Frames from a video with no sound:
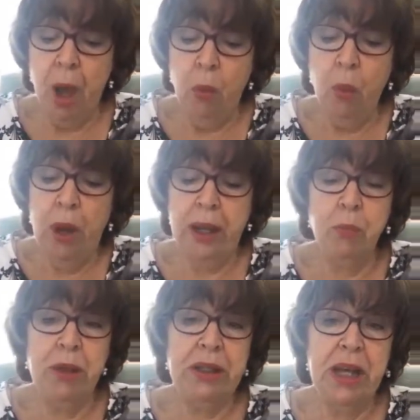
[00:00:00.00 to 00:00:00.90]

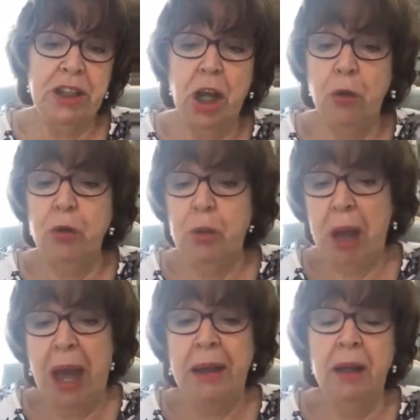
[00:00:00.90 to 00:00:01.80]
working with Tony
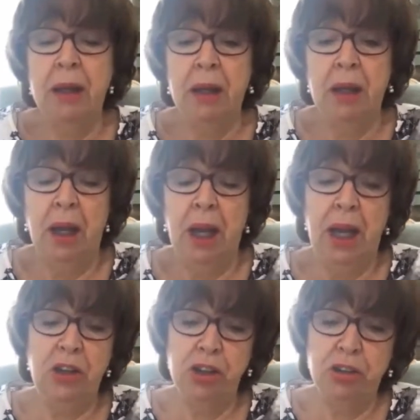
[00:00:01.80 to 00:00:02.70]
Benn,
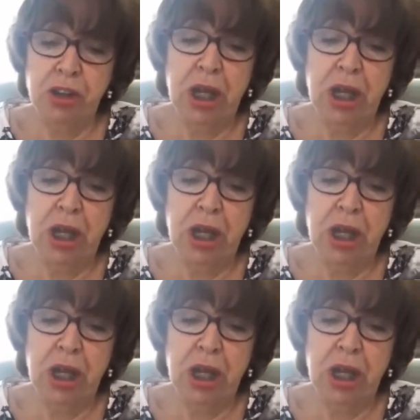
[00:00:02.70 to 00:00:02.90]
George